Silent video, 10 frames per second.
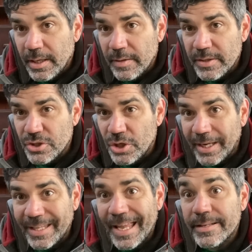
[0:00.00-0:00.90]
these
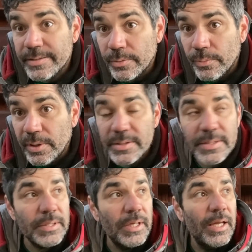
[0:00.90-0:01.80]
gigantic
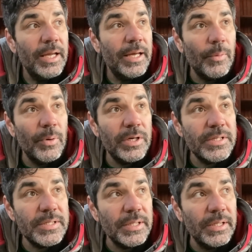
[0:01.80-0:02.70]
ones. And I wanted to
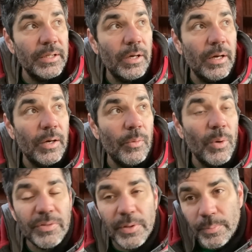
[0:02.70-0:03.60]
see uh,
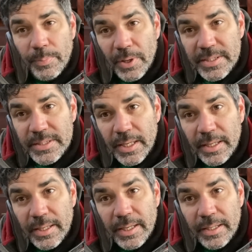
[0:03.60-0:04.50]
what they were priced
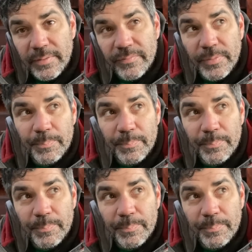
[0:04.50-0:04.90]
at and if